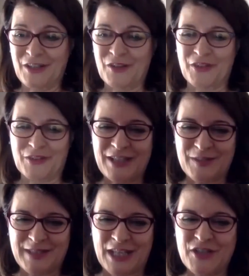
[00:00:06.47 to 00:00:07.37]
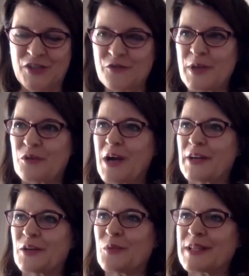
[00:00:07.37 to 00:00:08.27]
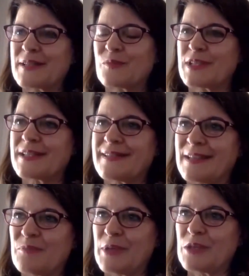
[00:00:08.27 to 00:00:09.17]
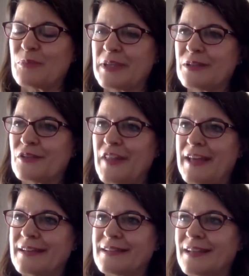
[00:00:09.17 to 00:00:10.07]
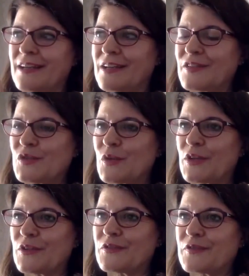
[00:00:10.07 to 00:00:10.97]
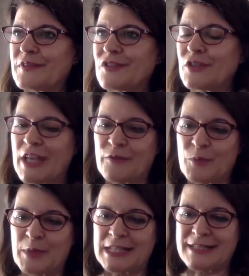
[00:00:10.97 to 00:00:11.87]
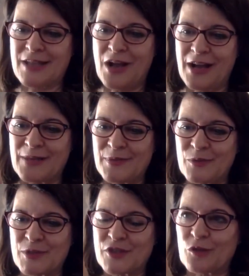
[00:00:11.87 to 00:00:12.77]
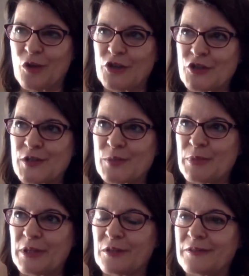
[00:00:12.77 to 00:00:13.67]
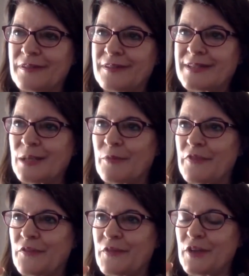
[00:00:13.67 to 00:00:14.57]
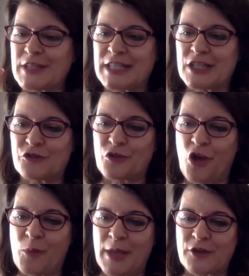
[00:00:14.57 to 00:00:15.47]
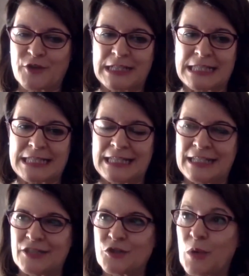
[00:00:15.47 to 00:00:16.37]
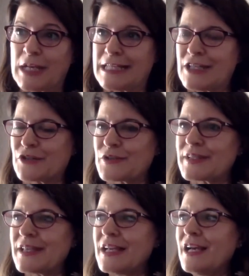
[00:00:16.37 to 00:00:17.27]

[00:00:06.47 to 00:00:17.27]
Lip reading: the legalization of marijuana was the big bill that sort of took everybody's time. It was the largest bill some of the very senior lawmakers had seen in 20 years.